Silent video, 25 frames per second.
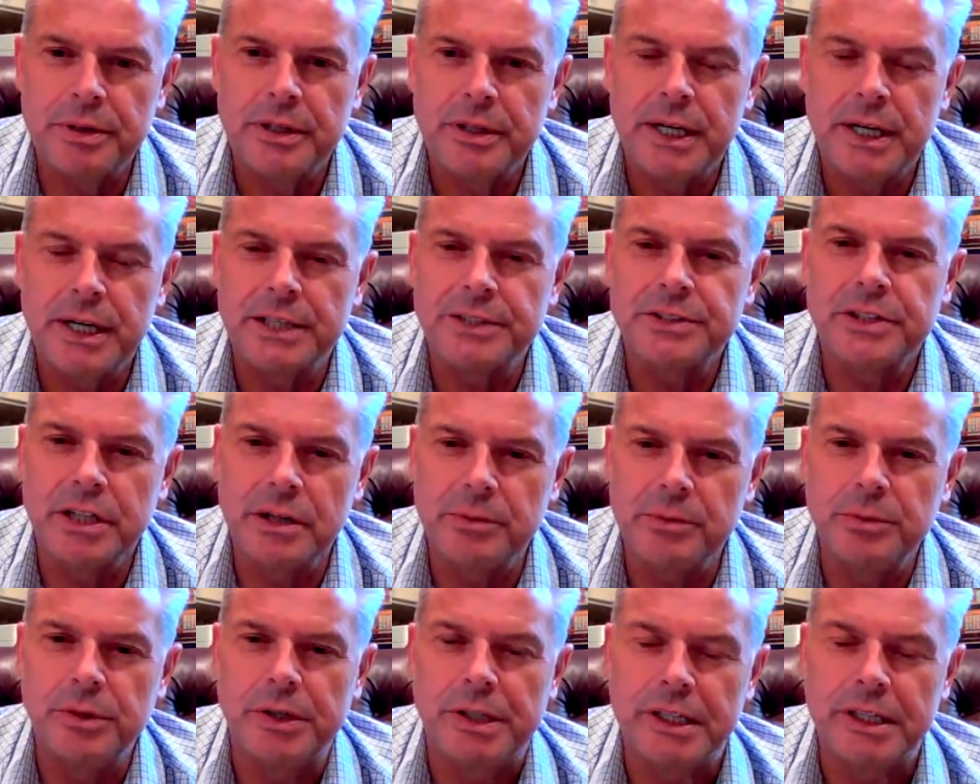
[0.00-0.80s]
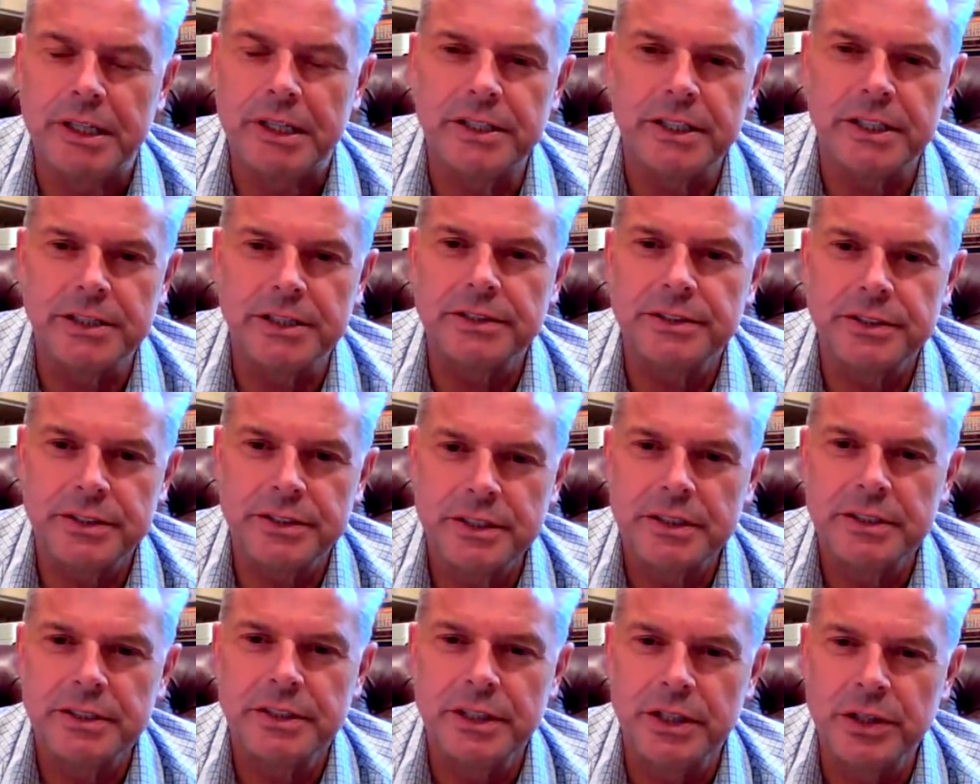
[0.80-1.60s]
as communities,
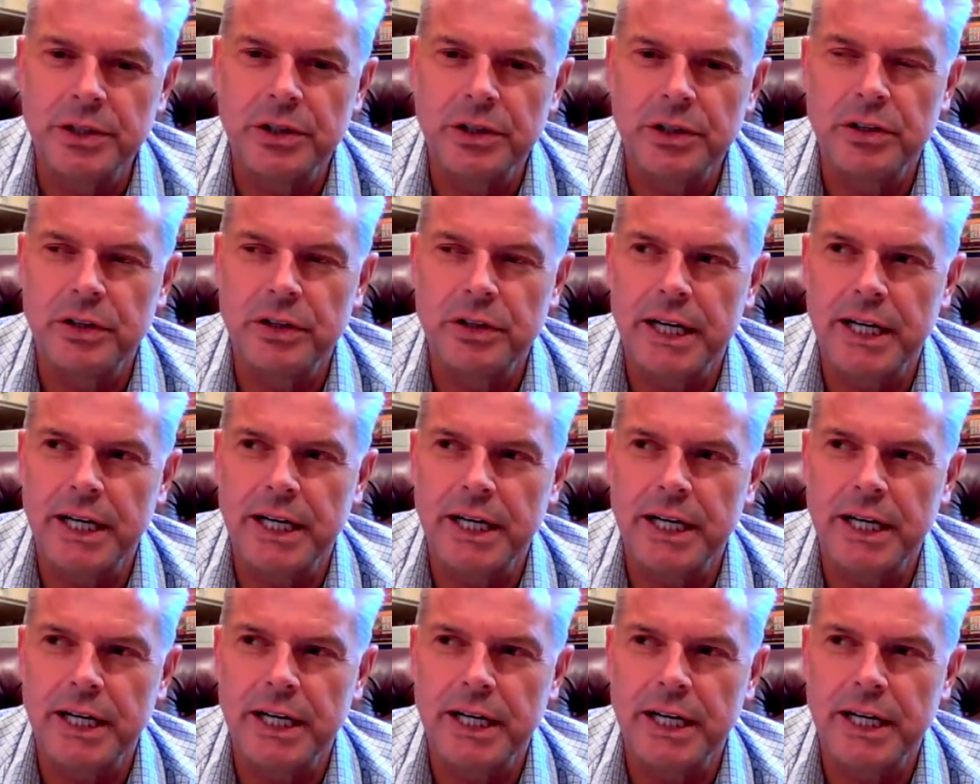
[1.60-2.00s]
you know.